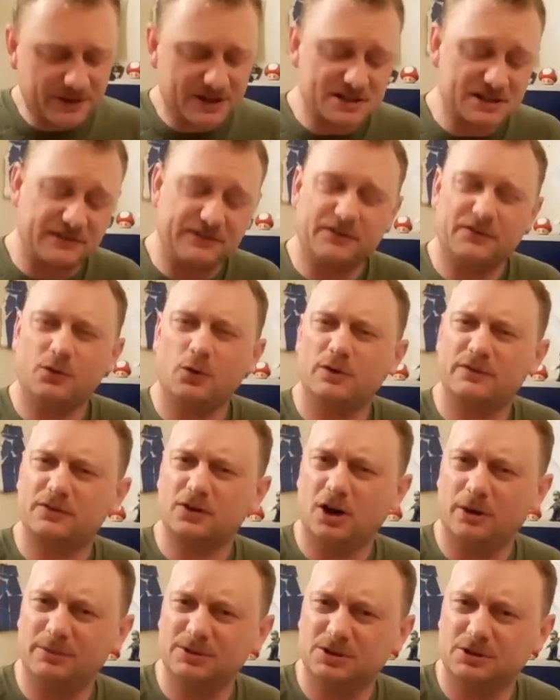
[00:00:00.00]
because they
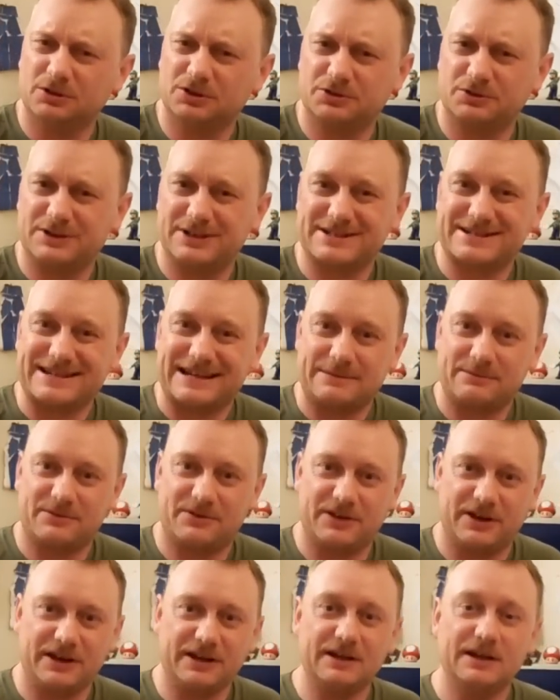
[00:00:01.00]
thought if Commodore doing the
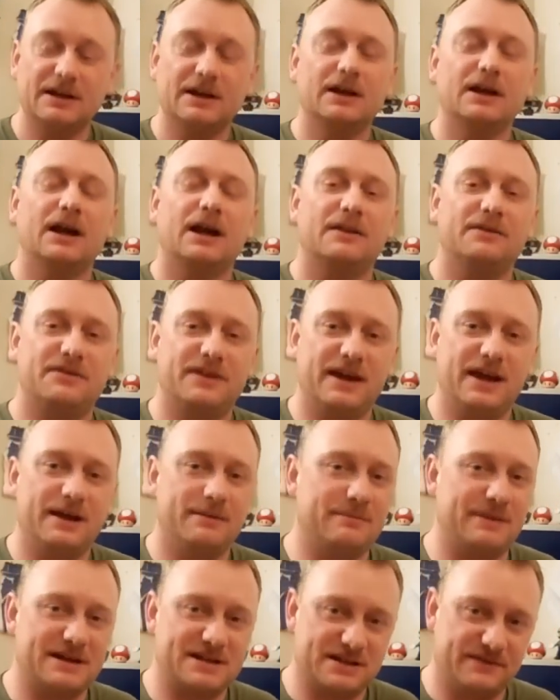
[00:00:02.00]
same thing and
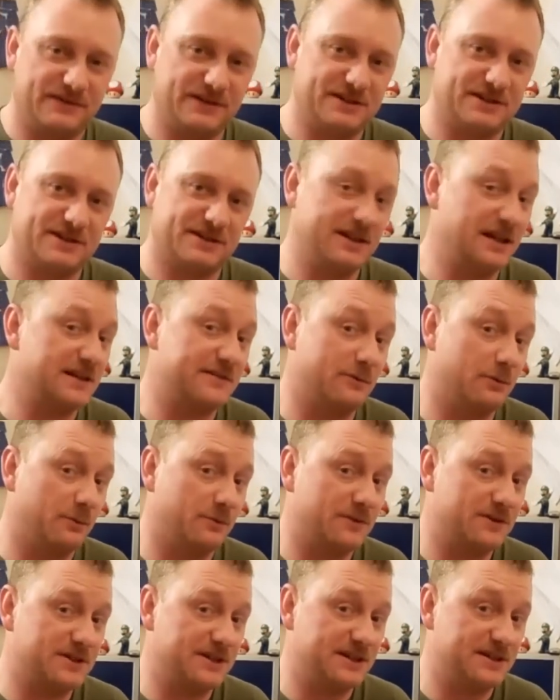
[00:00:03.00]
they're massively
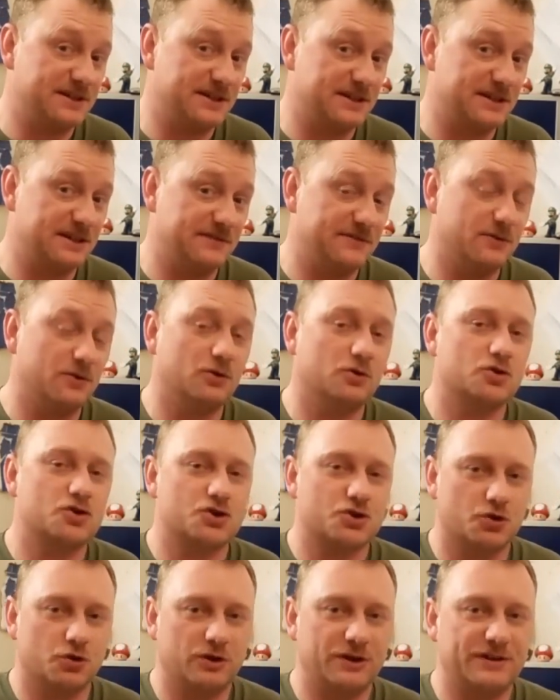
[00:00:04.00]
successful with the
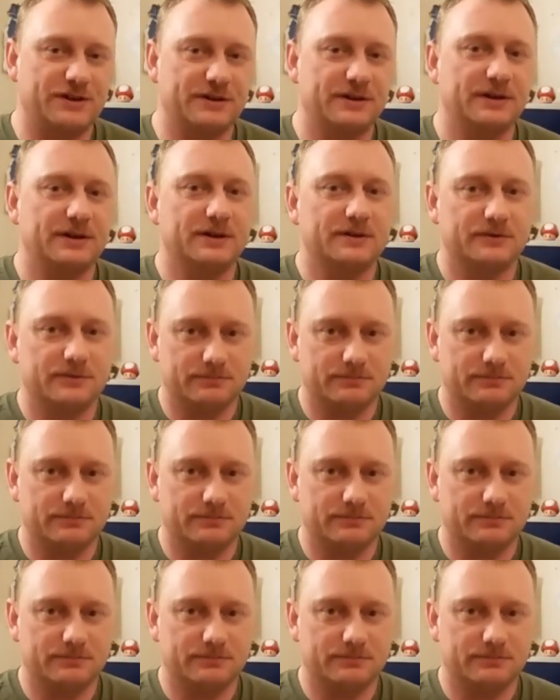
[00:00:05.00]
C64, surely the